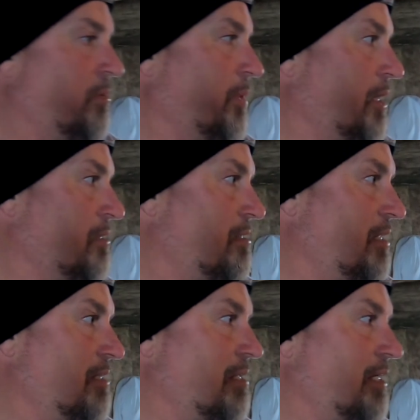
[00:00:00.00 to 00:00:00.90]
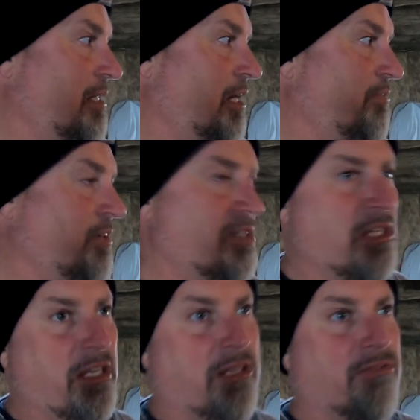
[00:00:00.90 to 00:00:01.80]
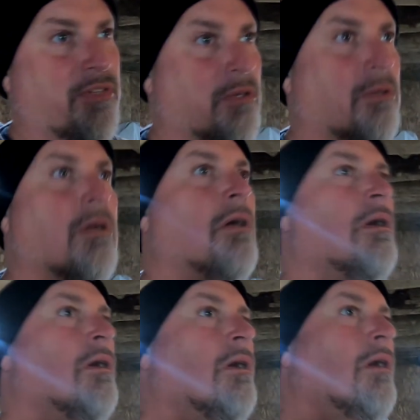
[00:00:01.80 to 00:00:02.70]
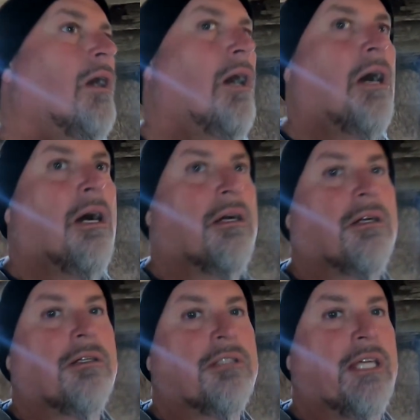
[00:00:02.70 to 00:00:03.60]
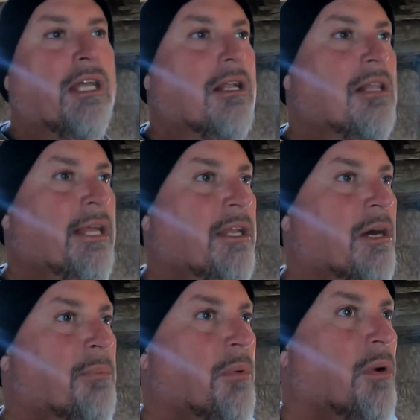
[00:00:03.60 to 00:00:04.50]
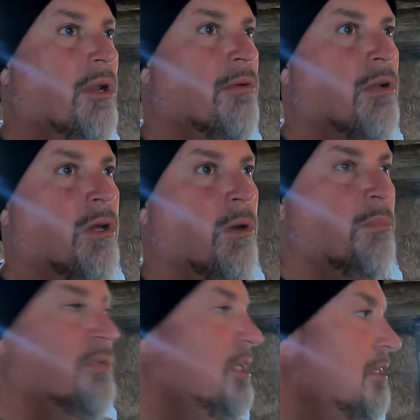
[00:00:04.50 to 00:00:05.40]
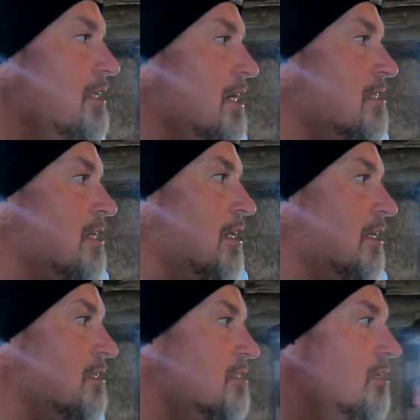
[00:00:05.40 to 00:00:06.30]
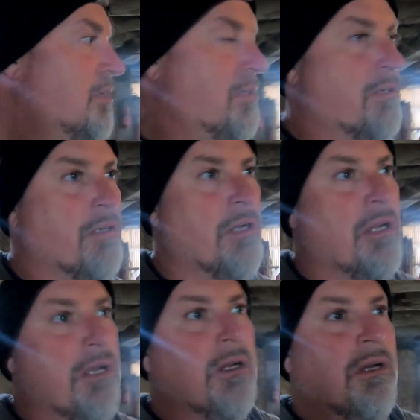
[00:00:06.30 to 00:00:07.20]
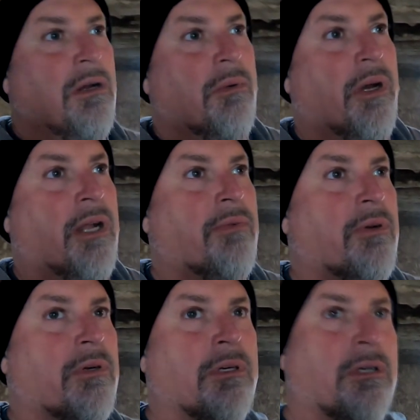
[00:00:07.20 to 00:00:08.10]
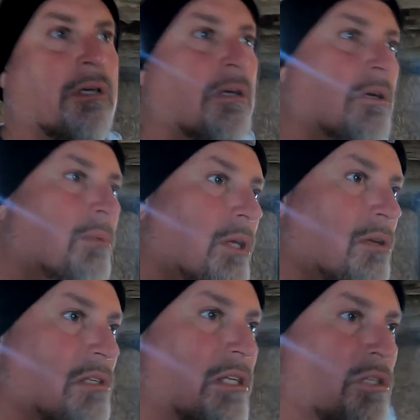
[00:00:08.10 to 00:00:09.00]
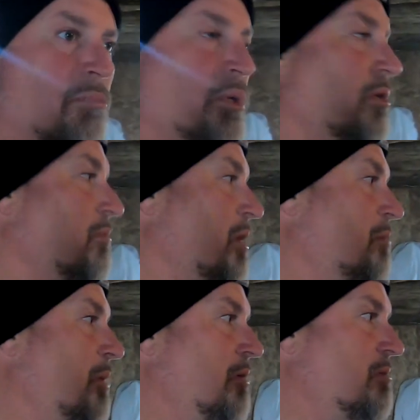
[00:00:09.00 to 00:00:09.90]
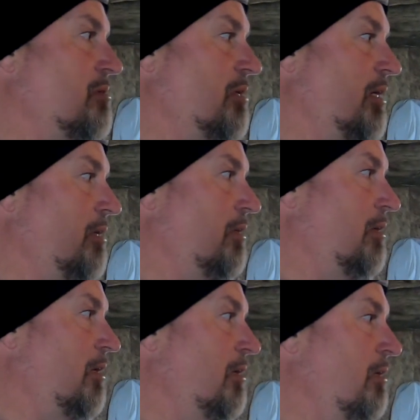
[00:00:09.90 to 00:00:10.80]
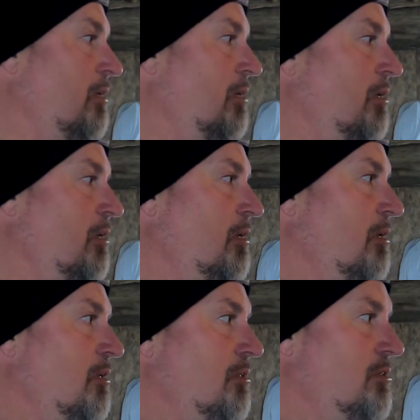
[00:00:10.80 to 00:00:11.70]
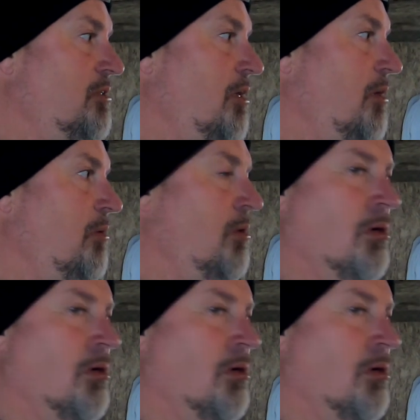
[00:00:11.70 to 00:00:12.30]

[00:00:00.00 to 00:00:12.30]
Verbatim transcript: weeds, things like that. If I see it in a field, uh, to get it cleaned up or whatever, to hope that the next cutting is good or whatever, uh, we usually just put it in round bales. And uh, so